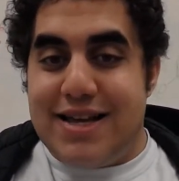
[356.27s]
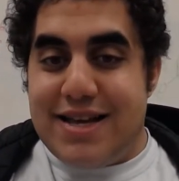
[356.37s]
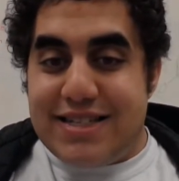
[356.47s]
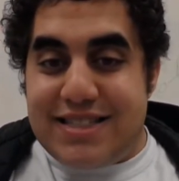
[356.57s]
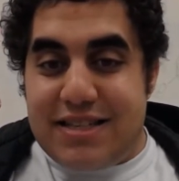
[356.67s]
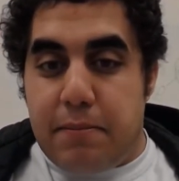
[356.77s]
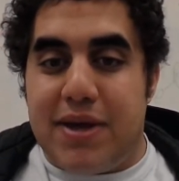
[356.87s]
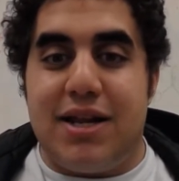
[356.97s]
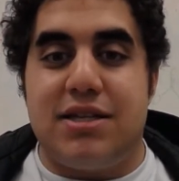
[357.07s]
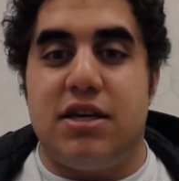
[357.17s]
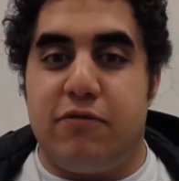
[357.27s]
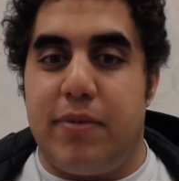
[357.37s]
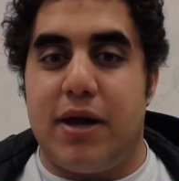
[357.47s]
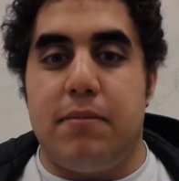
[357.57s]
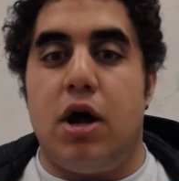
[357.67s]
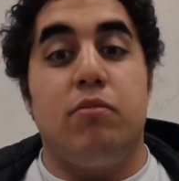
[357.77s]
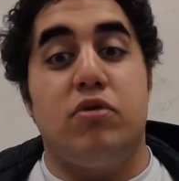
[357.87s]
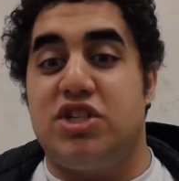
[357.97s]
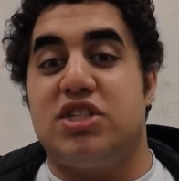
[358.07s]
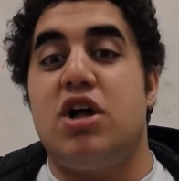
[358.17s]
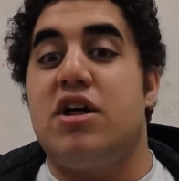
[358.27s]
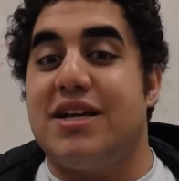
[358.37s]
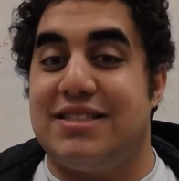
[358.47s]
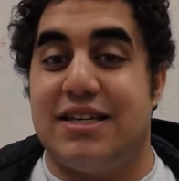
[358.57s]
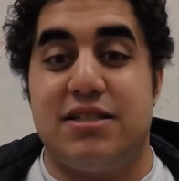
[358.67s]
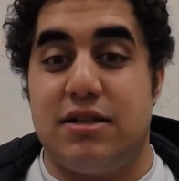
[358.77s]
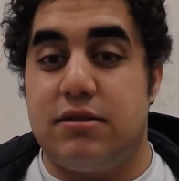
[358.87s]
stability of Big Mom, which is non-existent.